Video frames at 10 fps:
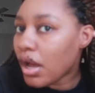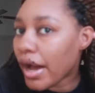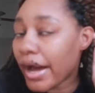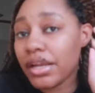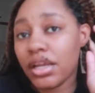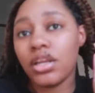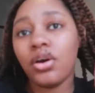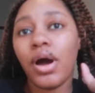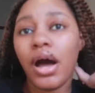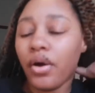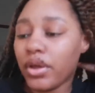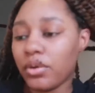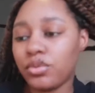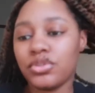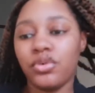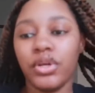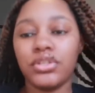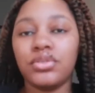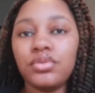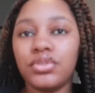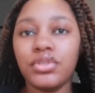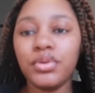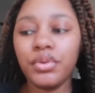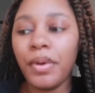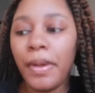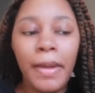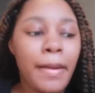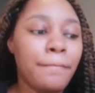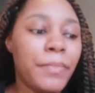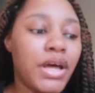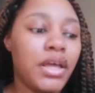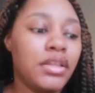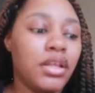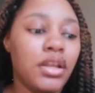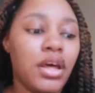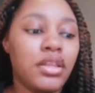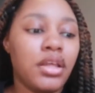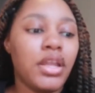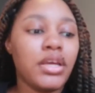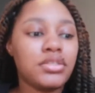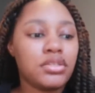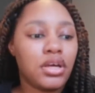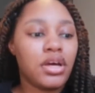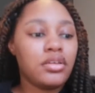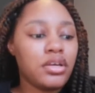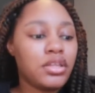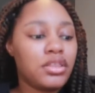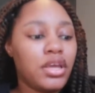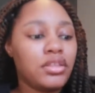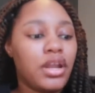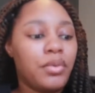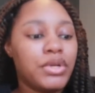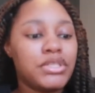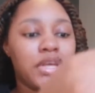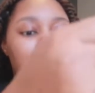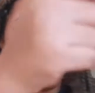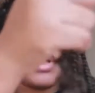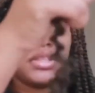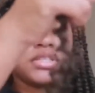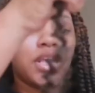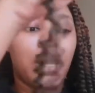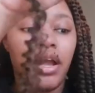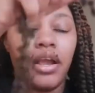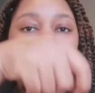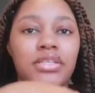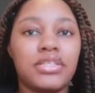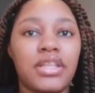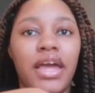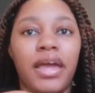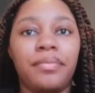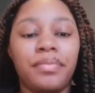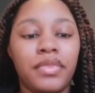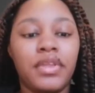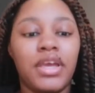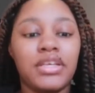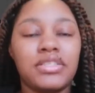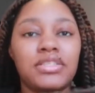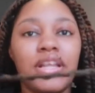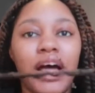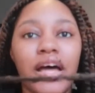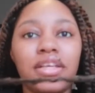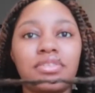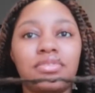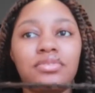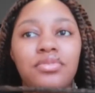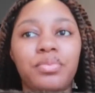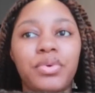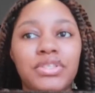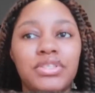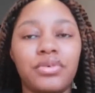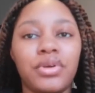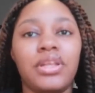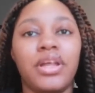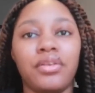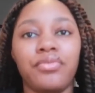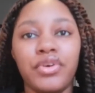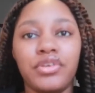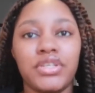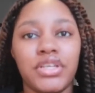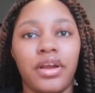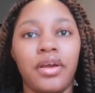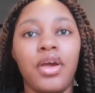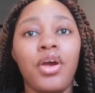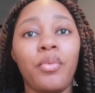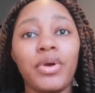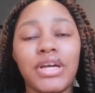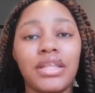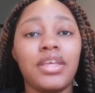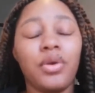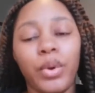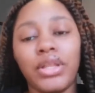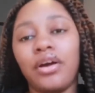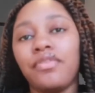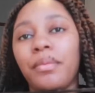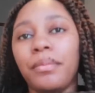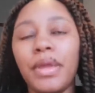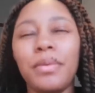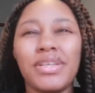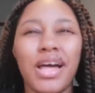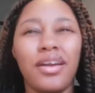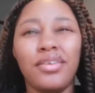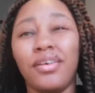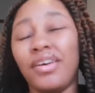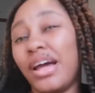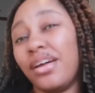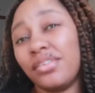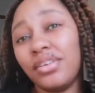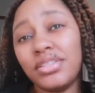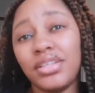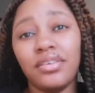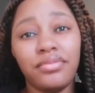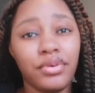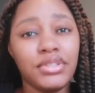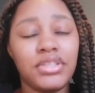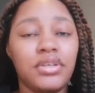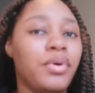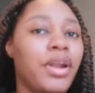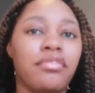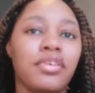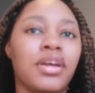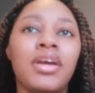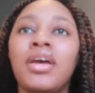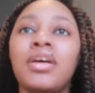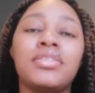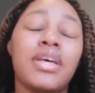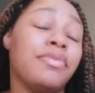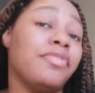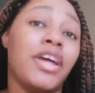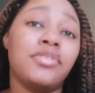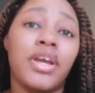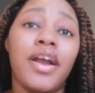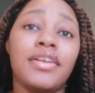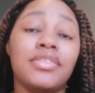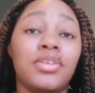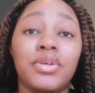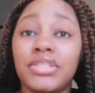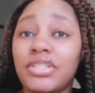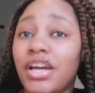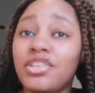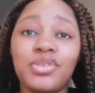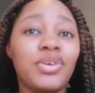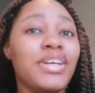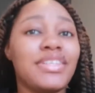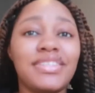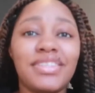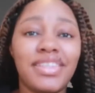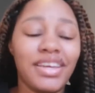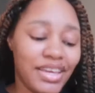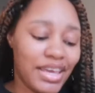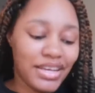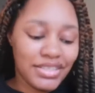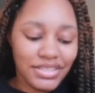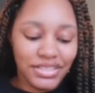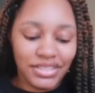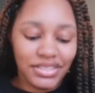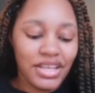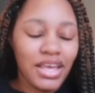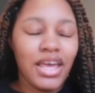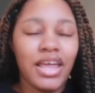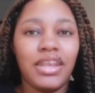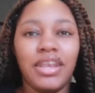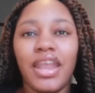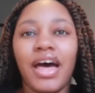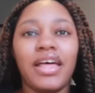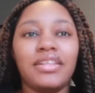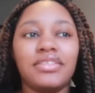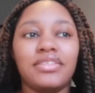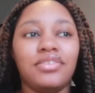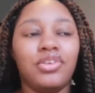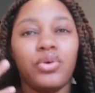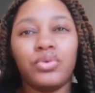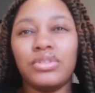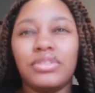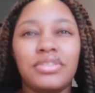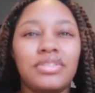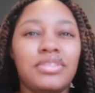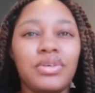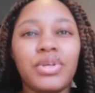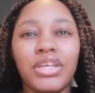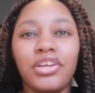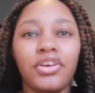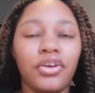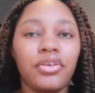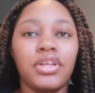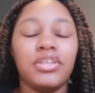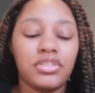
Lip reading: I didn't know how it was going to do. But the other good thing that I want to say about this hair is that it's not super silky like the free tress hair, which I think worked out for me because I don't know if I had 3C, 4C, whatever type of natural hair. I just know it's natural, it's thick, and it's just not, you know, silky curly.